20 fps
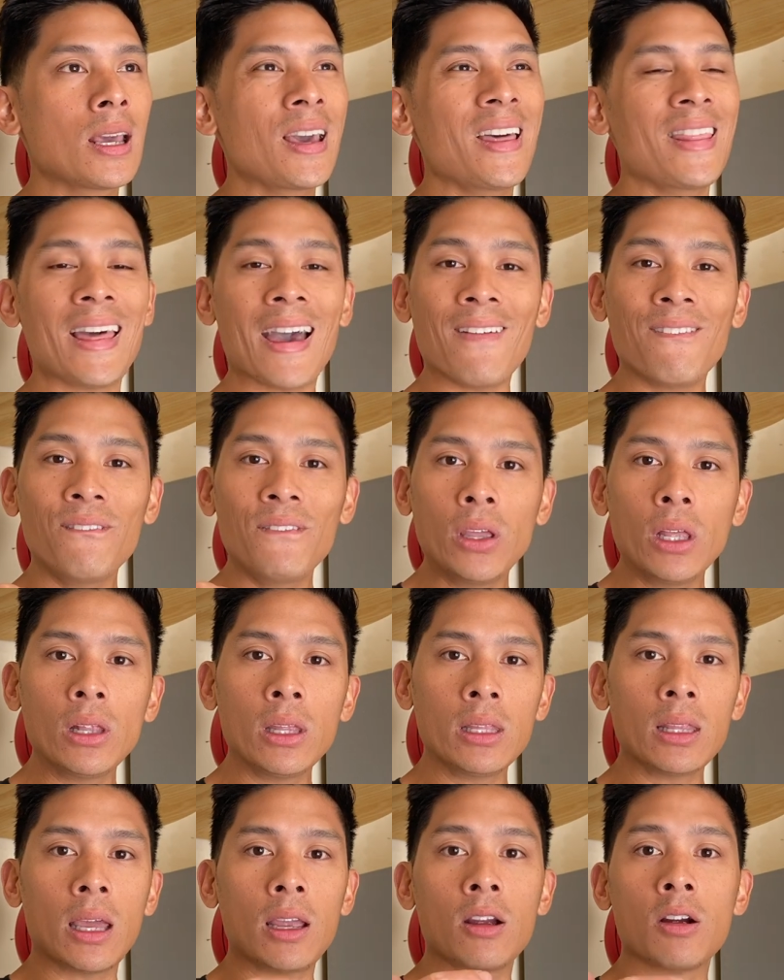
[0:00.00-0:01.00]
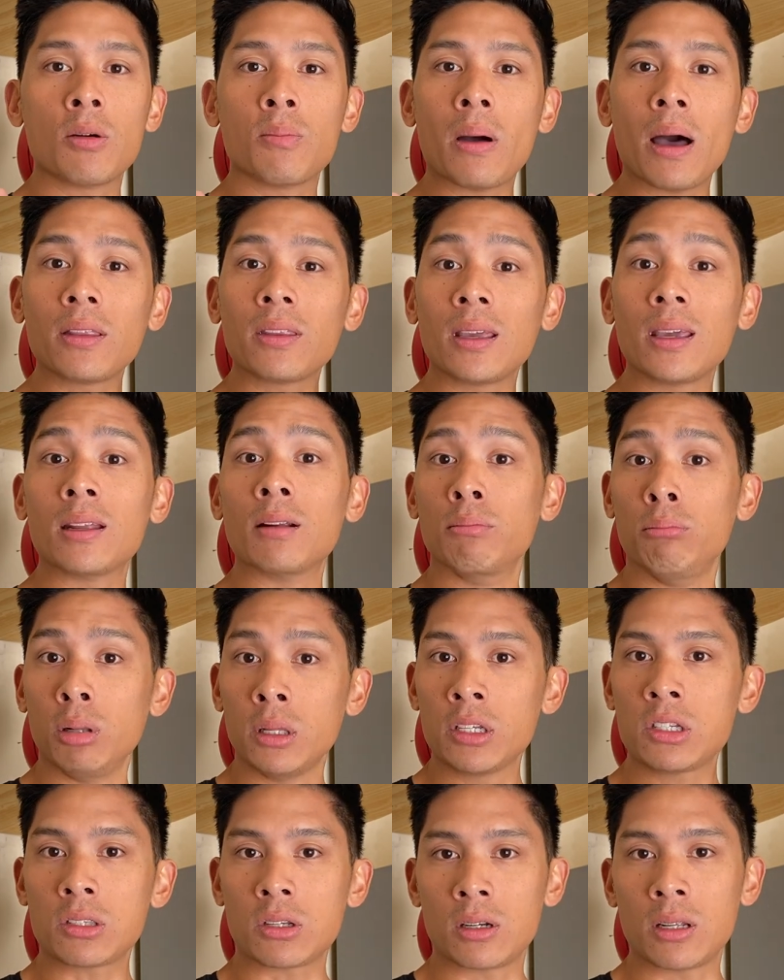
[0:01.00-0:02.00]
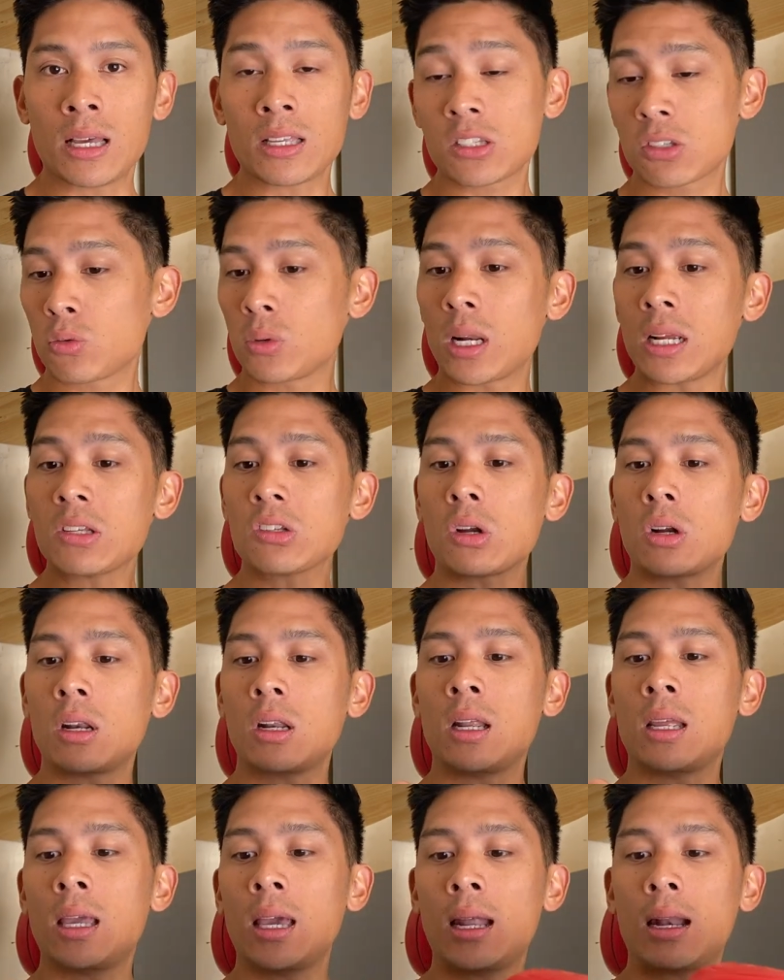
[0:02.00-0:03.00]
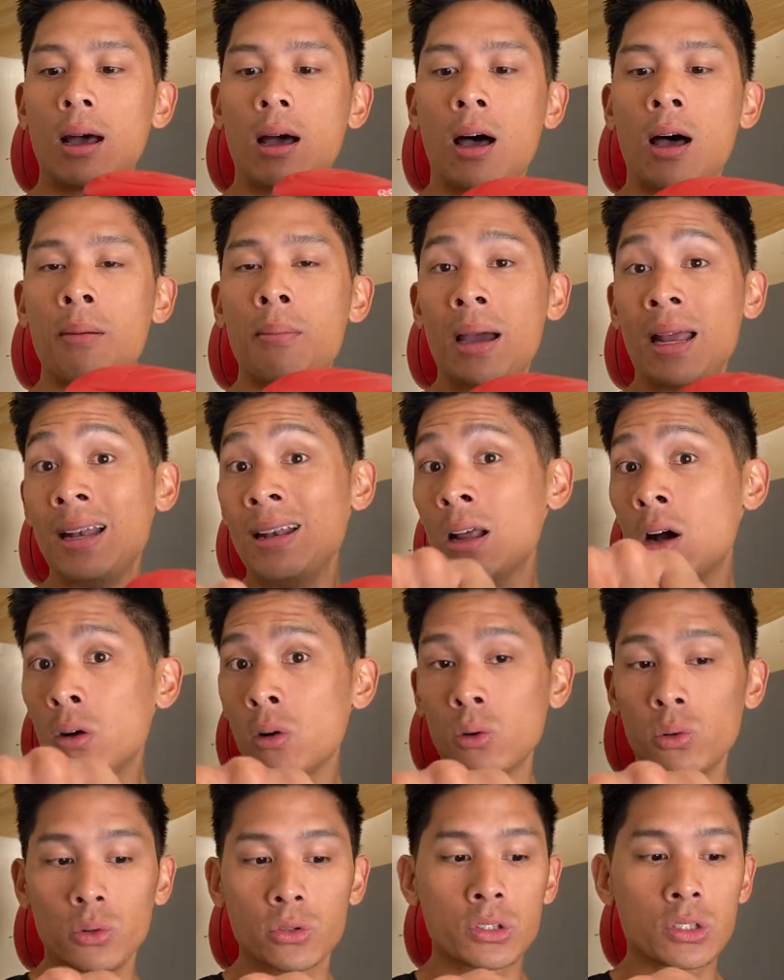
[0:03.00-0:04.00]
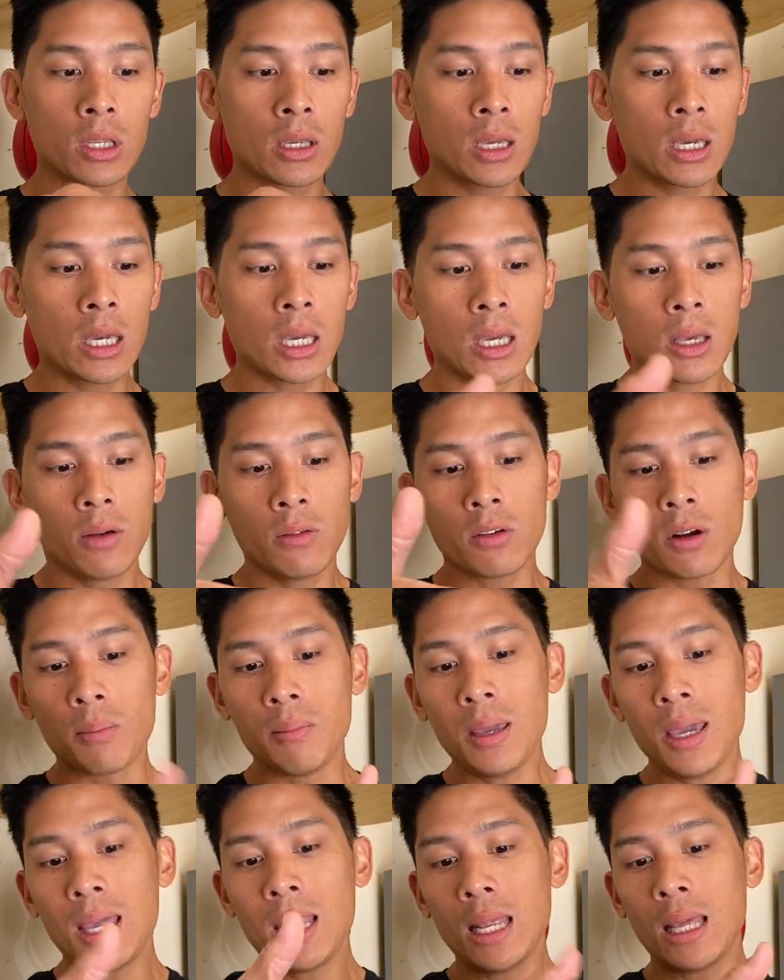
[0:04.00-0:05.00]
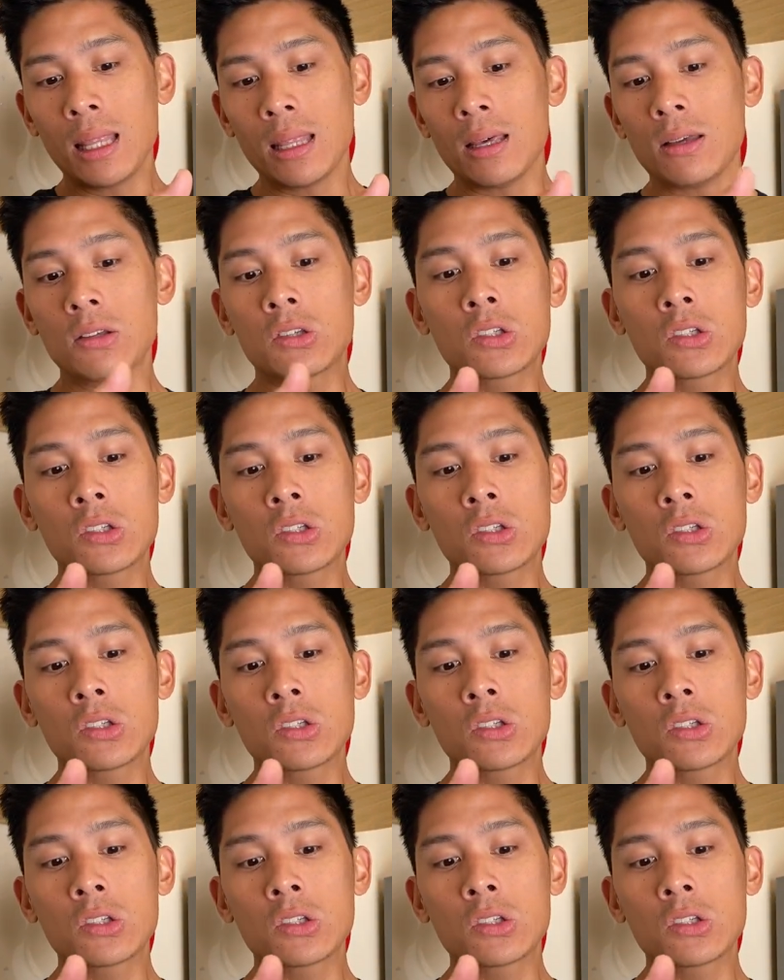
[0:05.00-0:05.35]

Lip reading: That feeling that you're about to get a blister, that's what I started to get on my knuckles from hitting this.